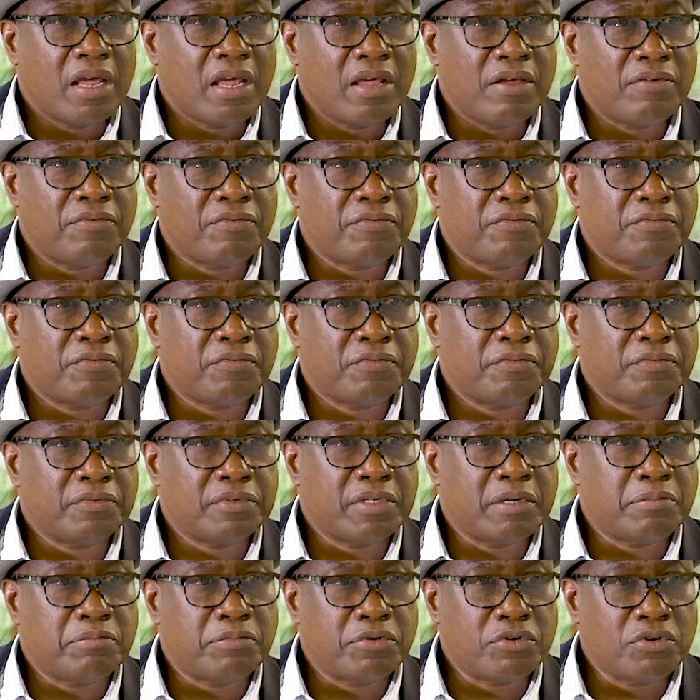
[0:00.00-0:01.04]
if
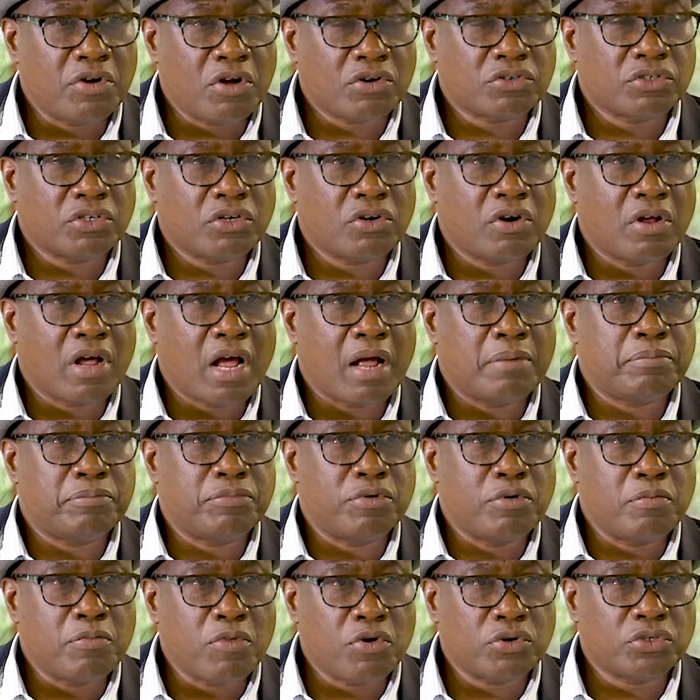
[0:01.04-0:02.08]
the production and
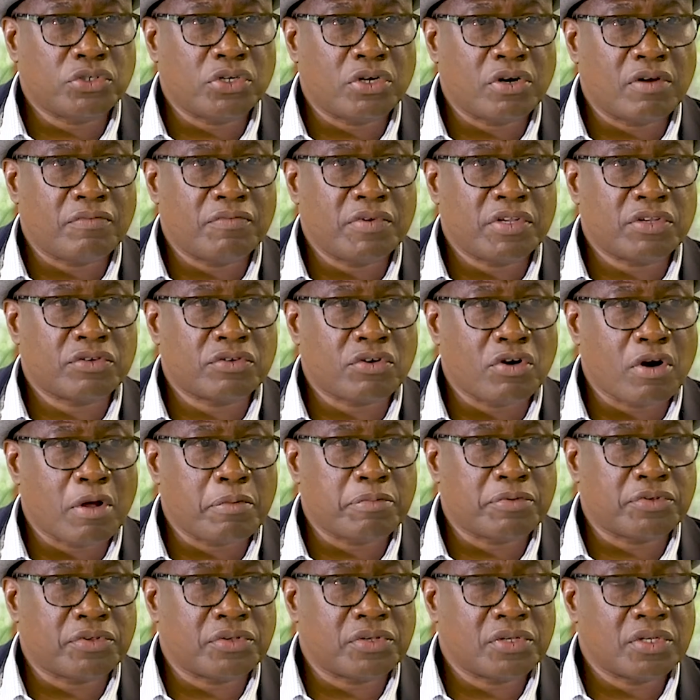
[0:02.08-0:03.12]
promotion of these
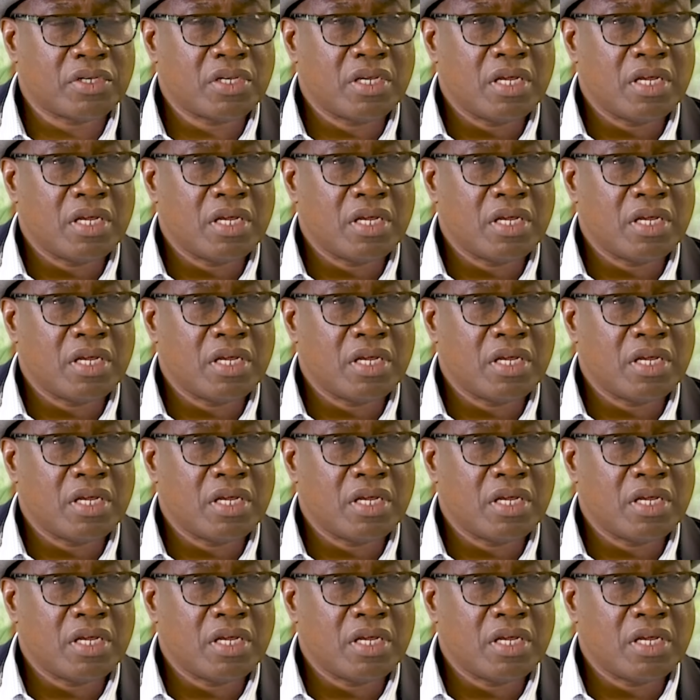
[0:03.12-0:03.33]
crops